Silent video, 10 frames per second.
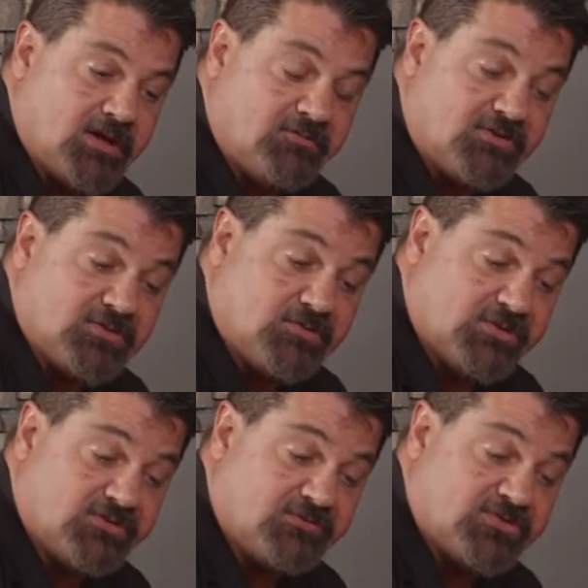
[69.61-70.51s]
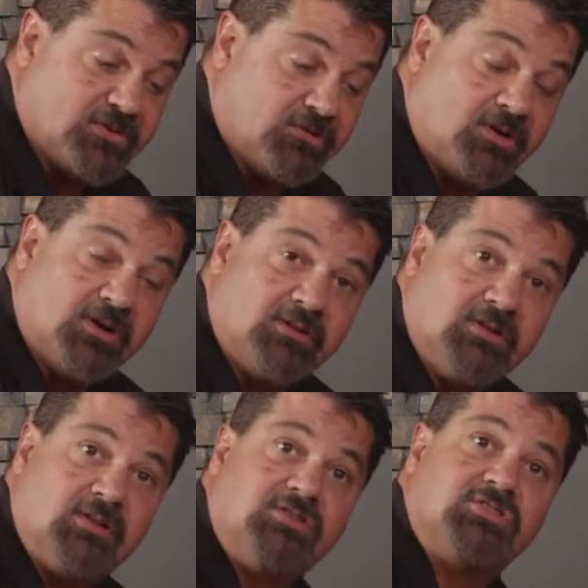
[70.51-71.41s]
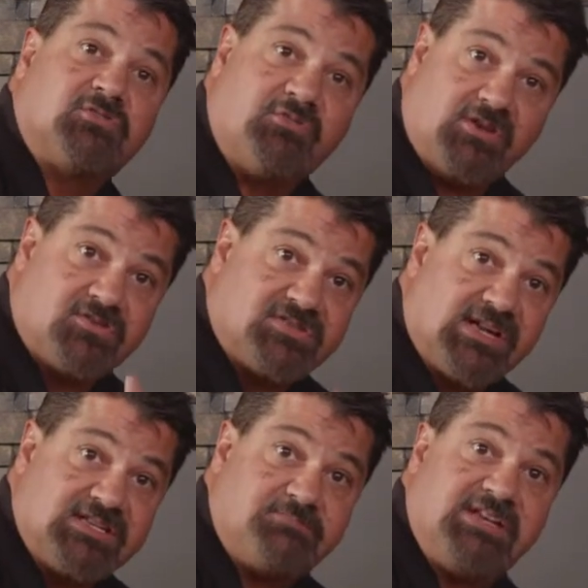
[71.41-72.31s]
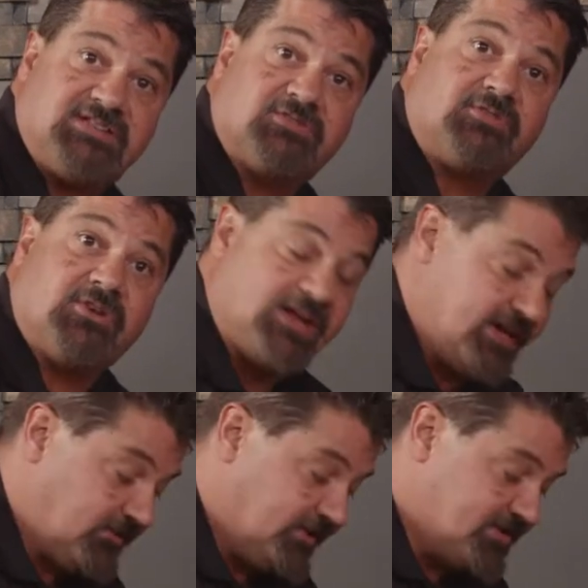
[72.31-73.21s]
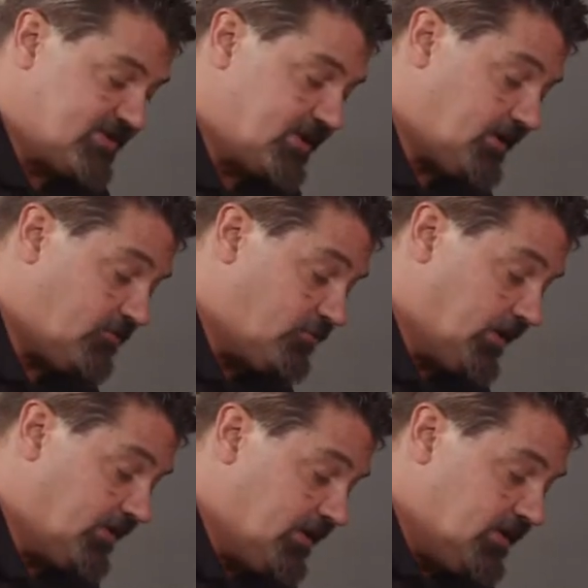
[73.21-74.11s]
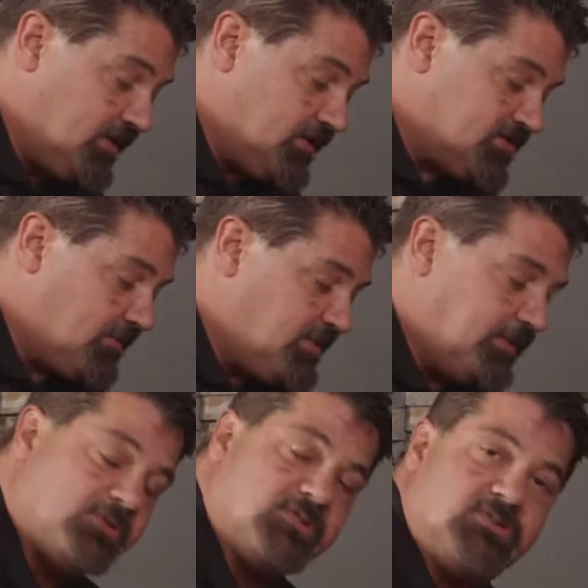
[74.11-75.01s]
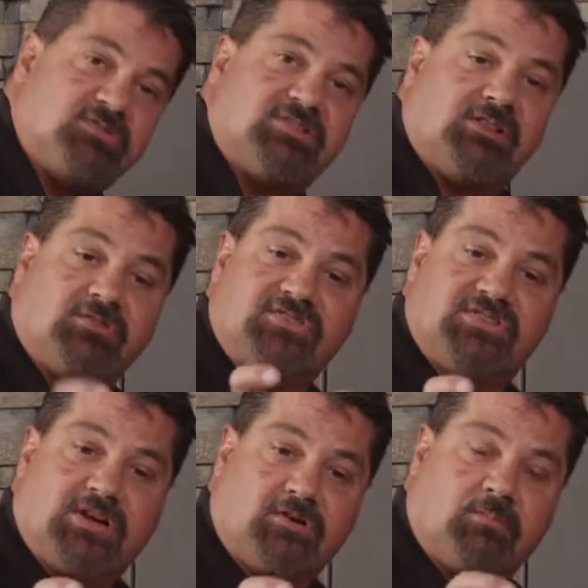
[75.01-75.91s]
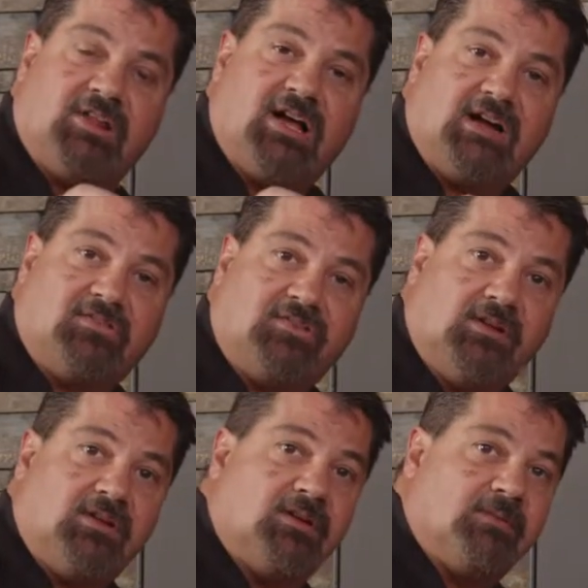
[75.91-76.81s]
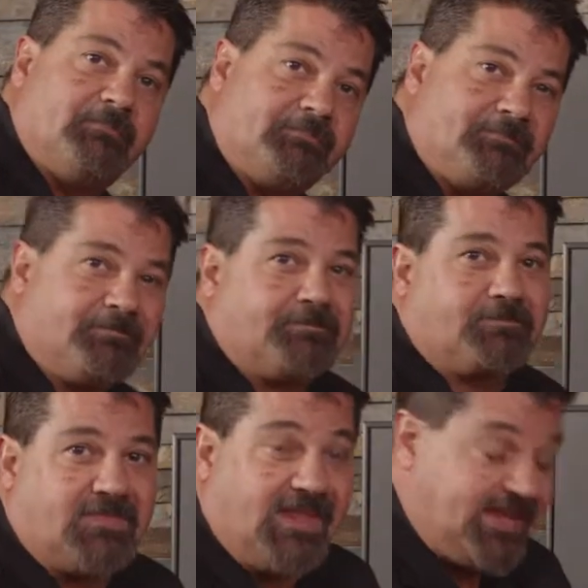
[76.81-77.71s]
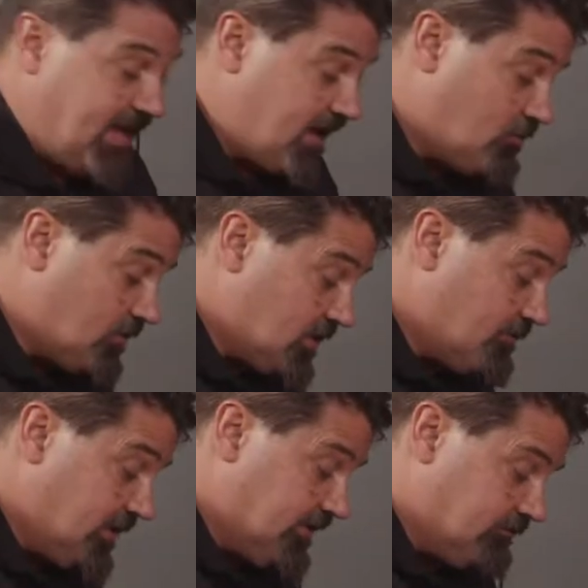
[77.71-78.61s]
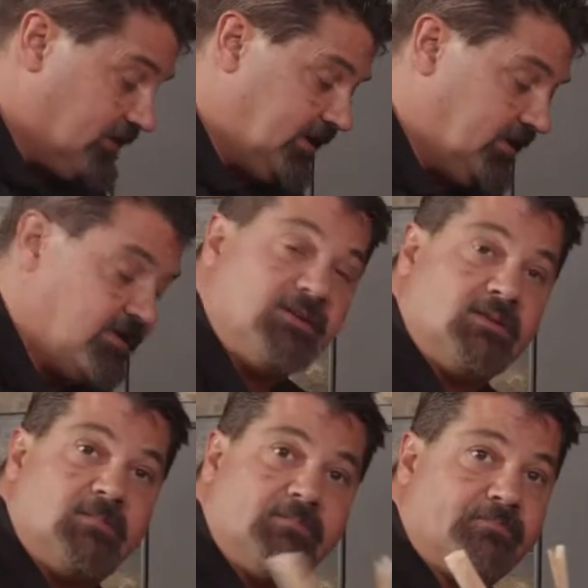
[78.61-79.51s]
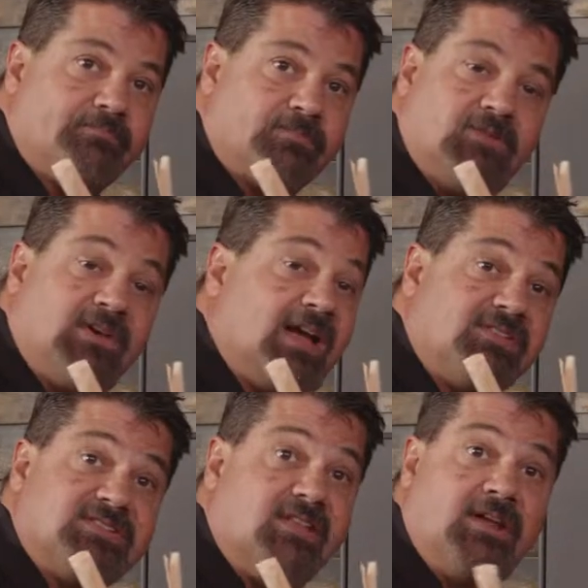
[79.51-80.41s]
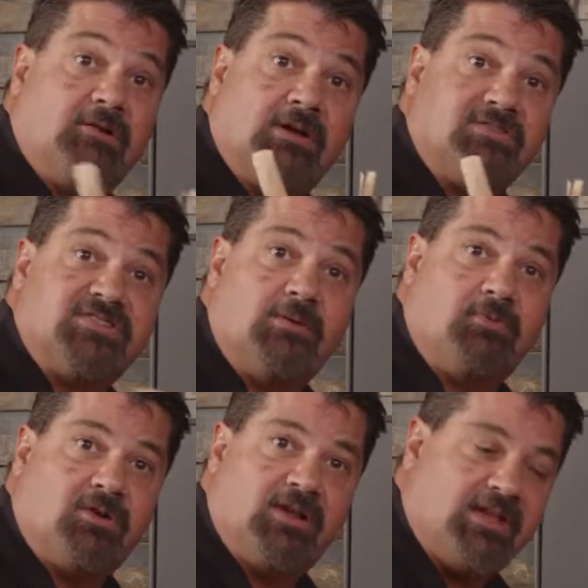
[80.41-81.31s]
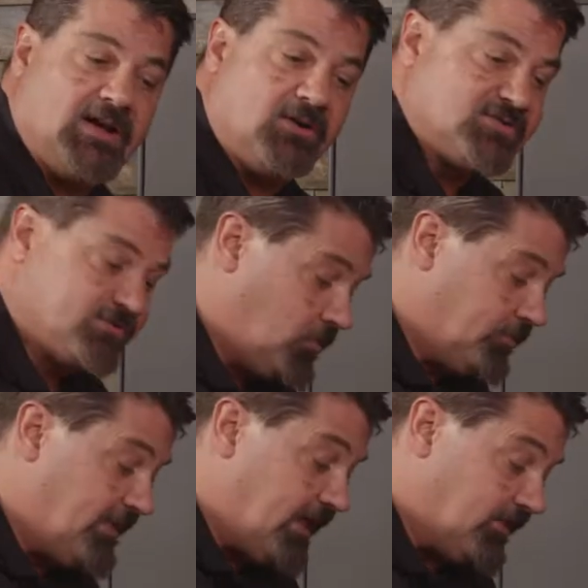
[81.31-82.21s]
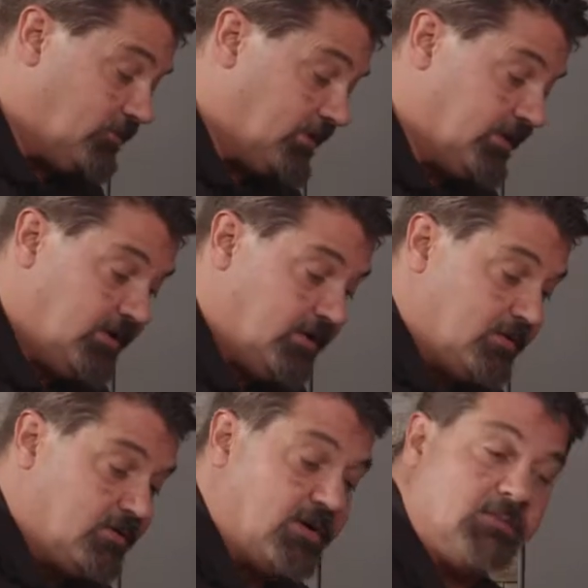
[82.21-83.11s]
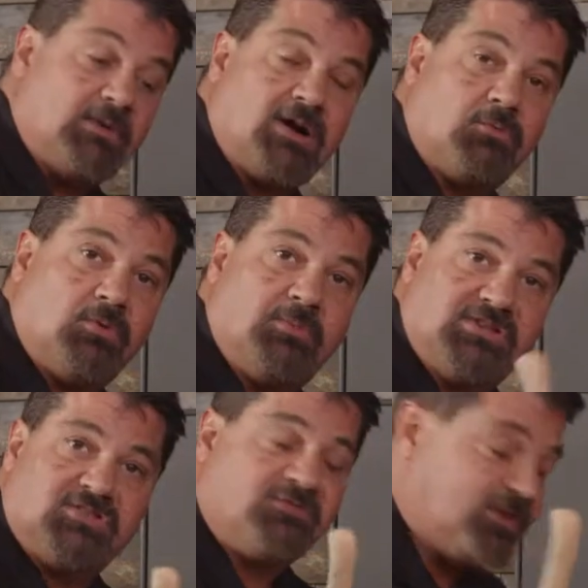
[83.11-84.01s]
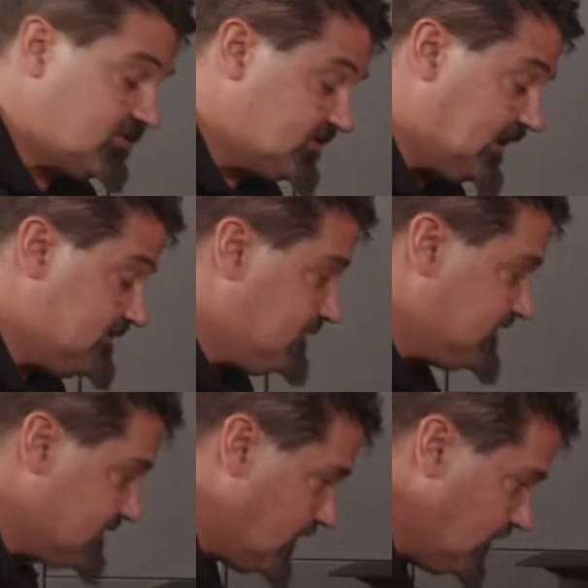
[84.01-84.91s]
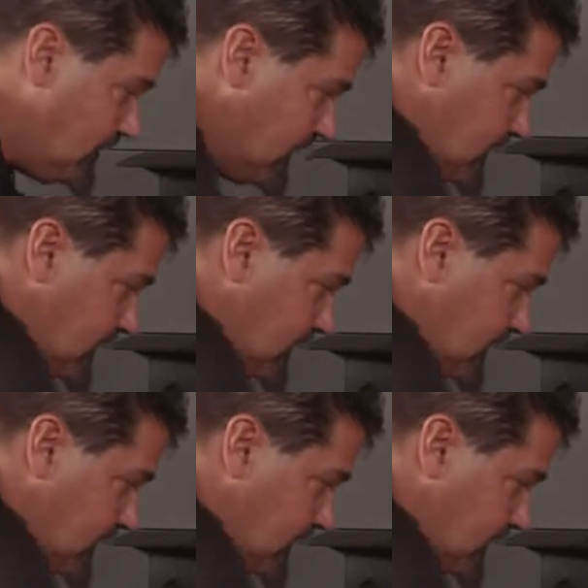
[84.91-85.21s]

for doing this for so long, just finger-sized pieces for your kindling to start off with. Some people use the little starter blocks. They can work, but really, you've got this laying around somewhere in the house. Old pallet wood, hardwood, but just finger-sized pieces is all you want